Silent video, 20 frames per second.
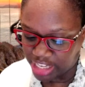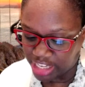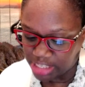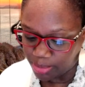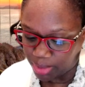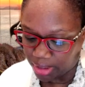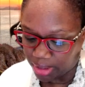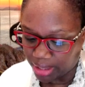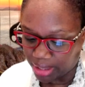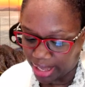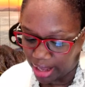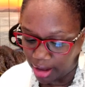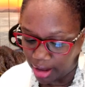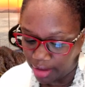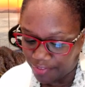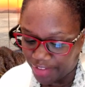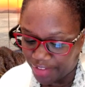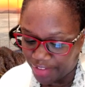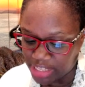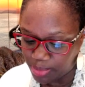Facebook
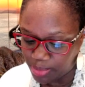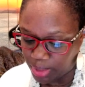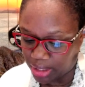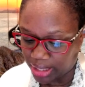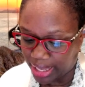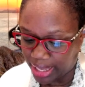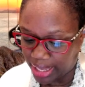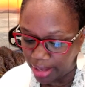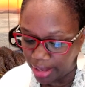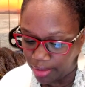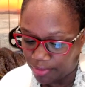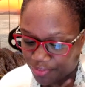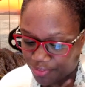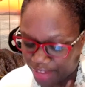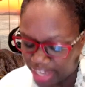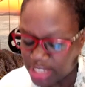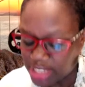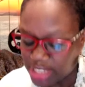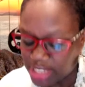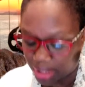
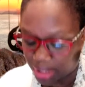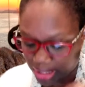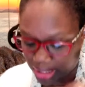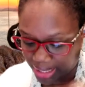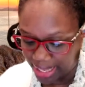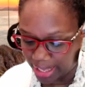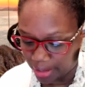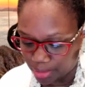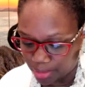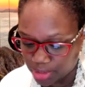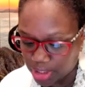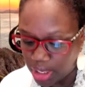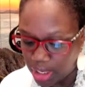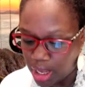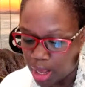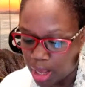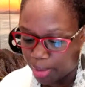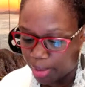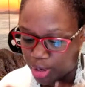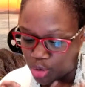account,
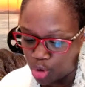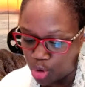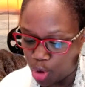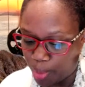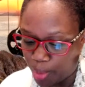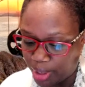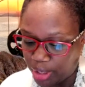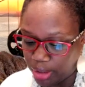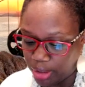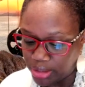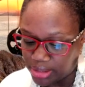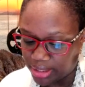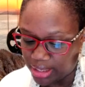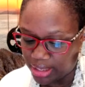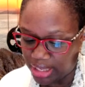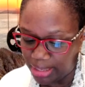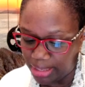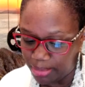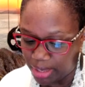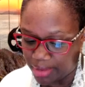but no one knows the
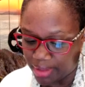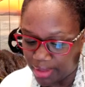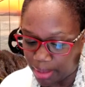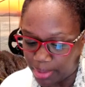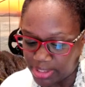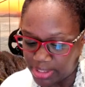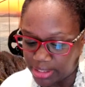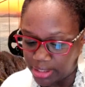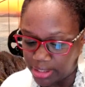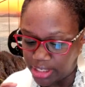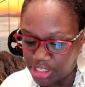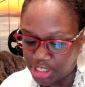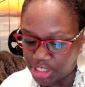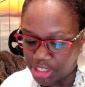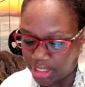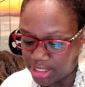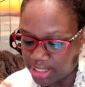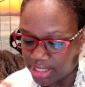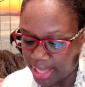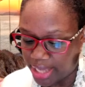email that was
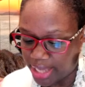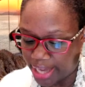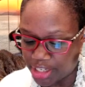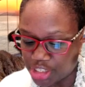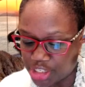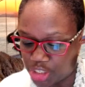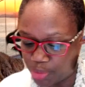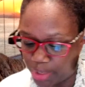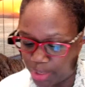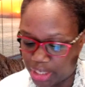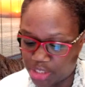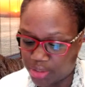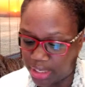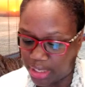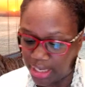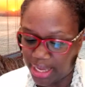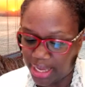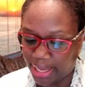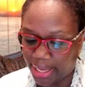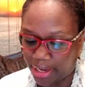initially attached to it, so
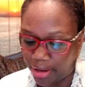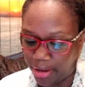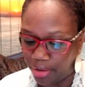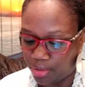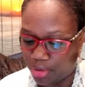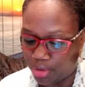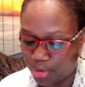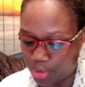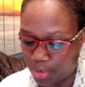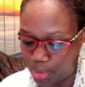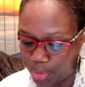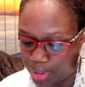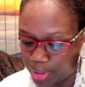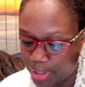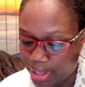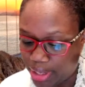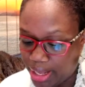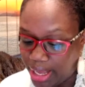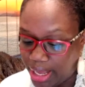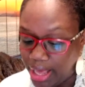they cannot unload.
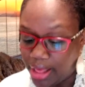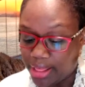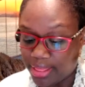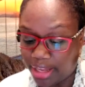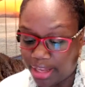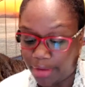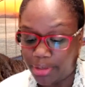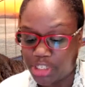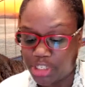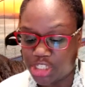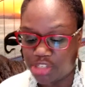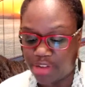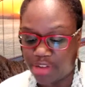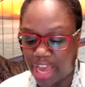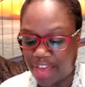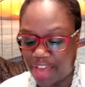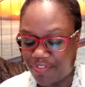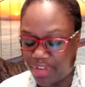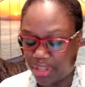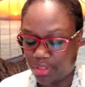There is
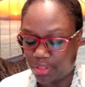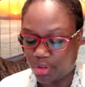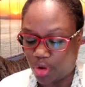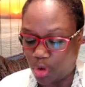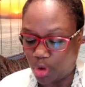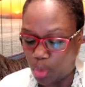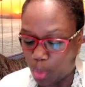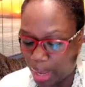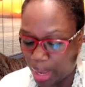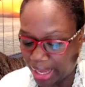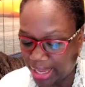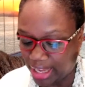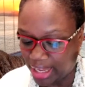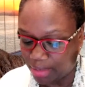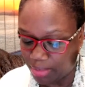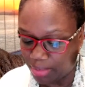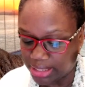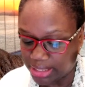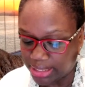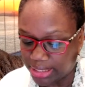traffic though. What can
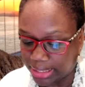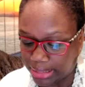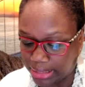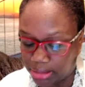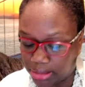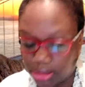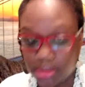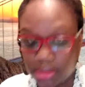be done?